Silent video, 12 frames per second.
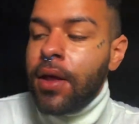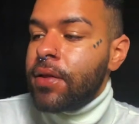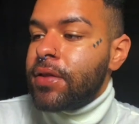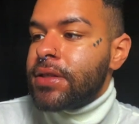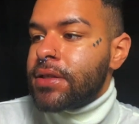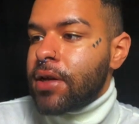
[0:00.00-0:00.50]

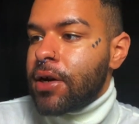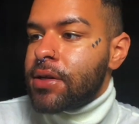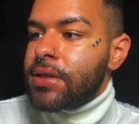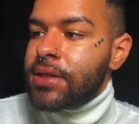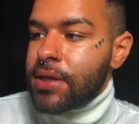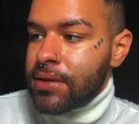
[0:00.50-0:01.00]
This card
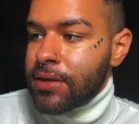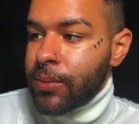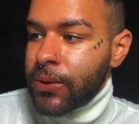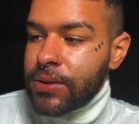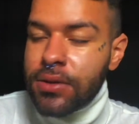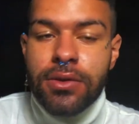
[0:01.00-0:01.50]
says a
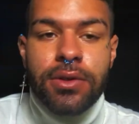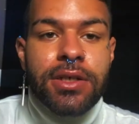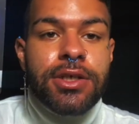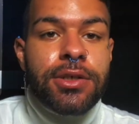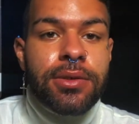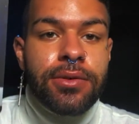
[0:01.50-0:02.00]
personal
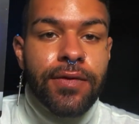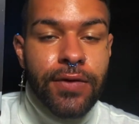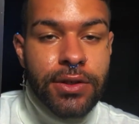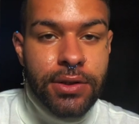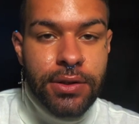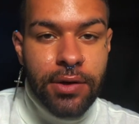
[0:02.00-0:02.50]
issue
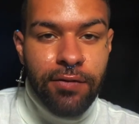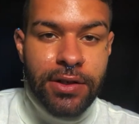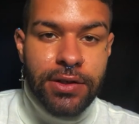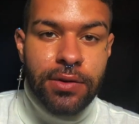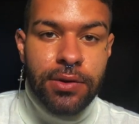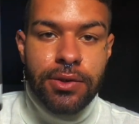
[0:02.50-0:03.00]
reaches a
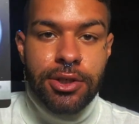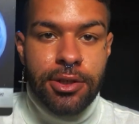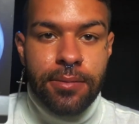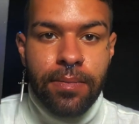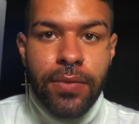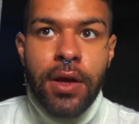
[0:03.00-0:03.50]

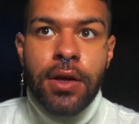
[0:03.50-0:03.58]
resolution.